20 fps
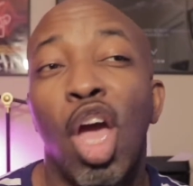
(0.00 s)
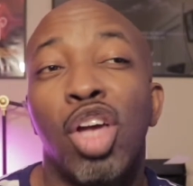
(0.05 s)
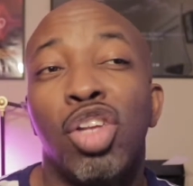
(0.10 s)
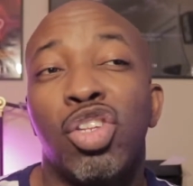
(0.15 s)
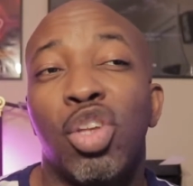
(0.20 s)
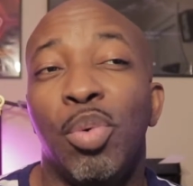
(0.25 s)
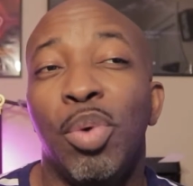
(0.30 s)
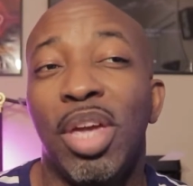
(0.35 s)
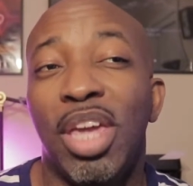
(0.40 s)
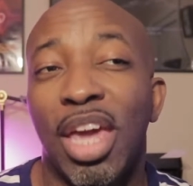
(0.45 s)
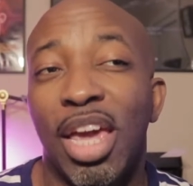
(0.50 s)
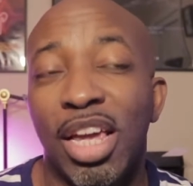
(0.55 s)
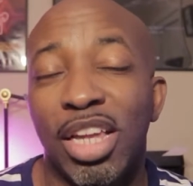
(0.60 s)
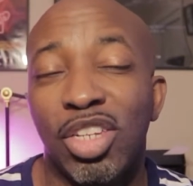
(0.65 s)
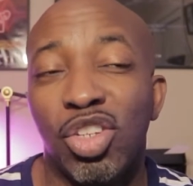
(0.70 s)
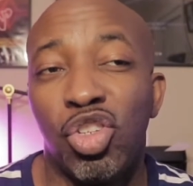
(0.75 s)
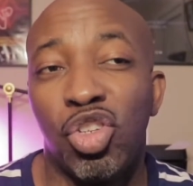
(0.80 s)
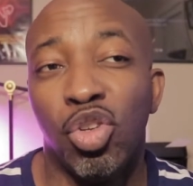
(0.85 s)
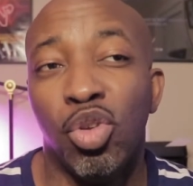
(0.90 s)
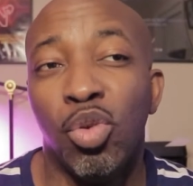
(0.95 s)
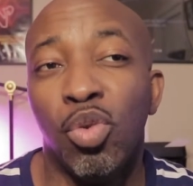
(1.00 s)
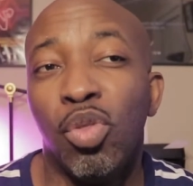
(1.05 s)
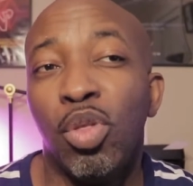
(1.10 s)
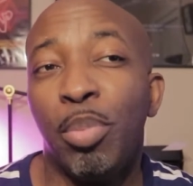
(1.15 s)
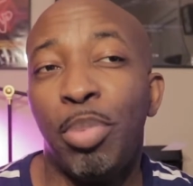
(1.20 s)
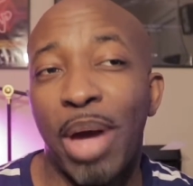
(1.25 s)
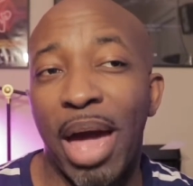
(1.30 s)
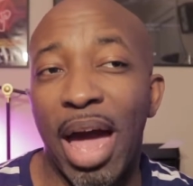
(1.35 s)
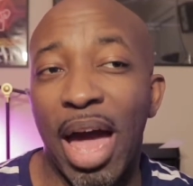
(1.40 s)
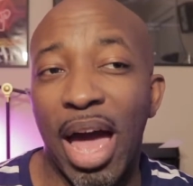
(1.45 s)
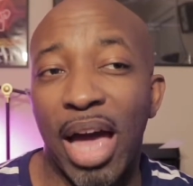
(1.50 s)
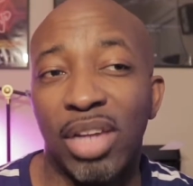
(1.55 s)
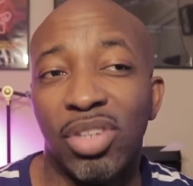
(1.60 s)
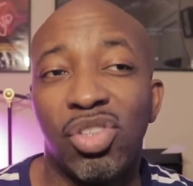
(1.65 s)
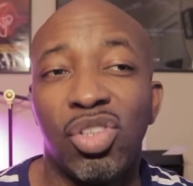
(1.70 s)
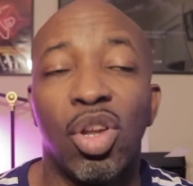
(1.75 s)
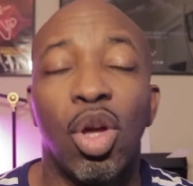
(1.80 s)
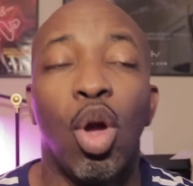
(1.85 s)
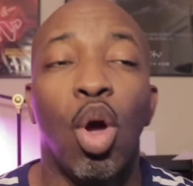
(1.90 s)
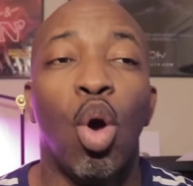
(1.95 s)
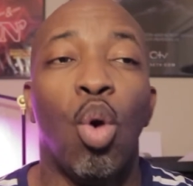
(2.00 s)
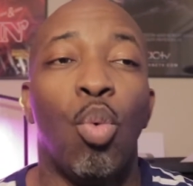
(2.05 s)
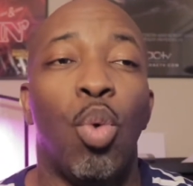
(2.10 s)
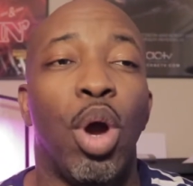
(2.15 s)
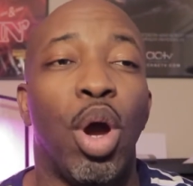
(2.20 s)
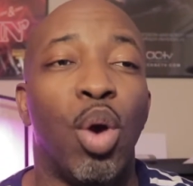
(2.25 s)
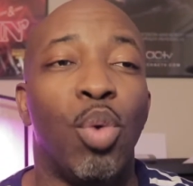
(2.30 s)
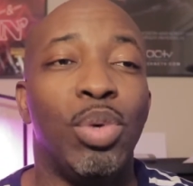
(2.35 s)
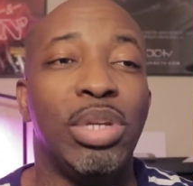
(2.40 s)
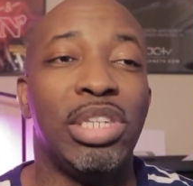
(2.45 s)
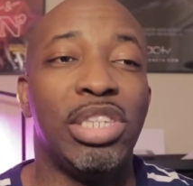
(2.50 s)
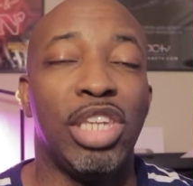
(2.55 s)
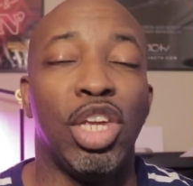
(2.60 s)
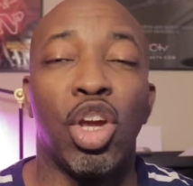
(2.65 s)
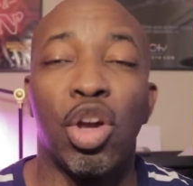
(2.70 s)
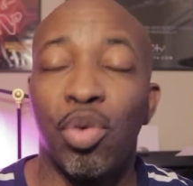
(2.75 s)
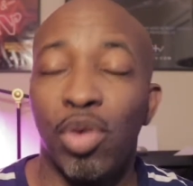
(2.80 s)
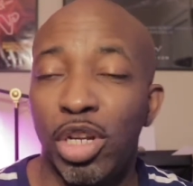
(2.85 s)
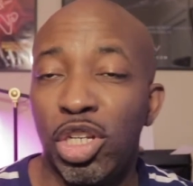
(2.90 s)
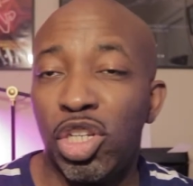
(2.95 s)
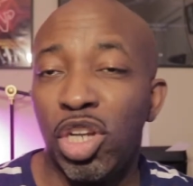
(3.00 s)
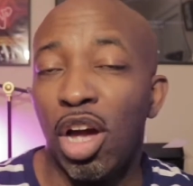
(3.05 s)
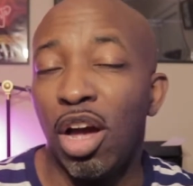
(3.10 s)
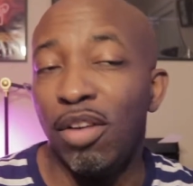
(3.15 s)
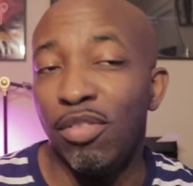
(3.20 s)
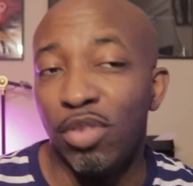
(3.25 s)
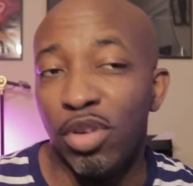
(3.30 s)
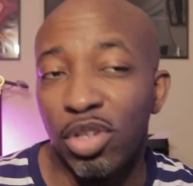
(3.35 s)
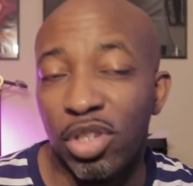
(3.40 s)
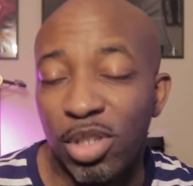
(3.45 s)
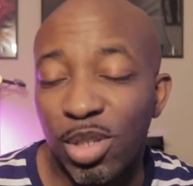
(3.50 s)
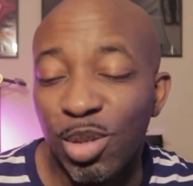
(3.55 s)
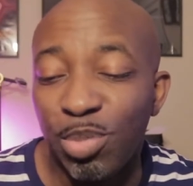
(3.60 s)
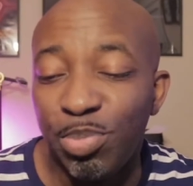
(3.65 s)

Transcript: So we get to the past where we see Crenshaw versus